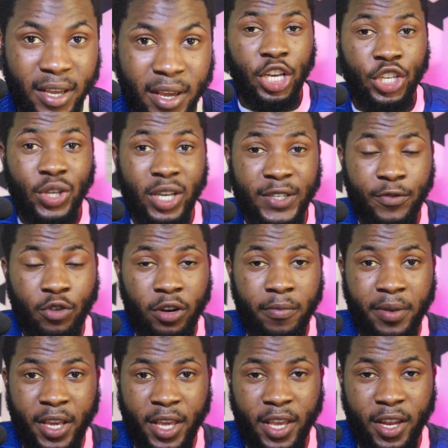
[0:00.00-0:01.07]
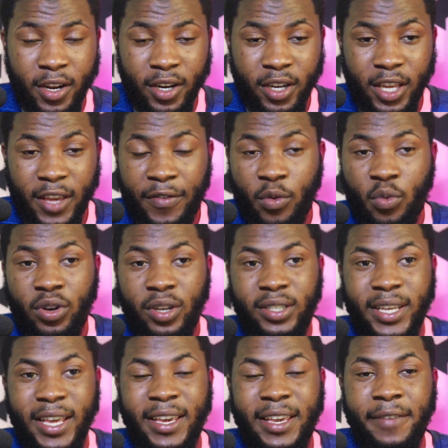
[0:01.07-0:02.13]
So as for a beginner, if you want to
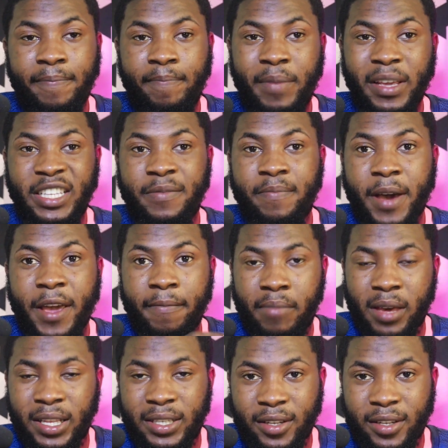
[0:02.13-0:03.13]
take it bit by bit,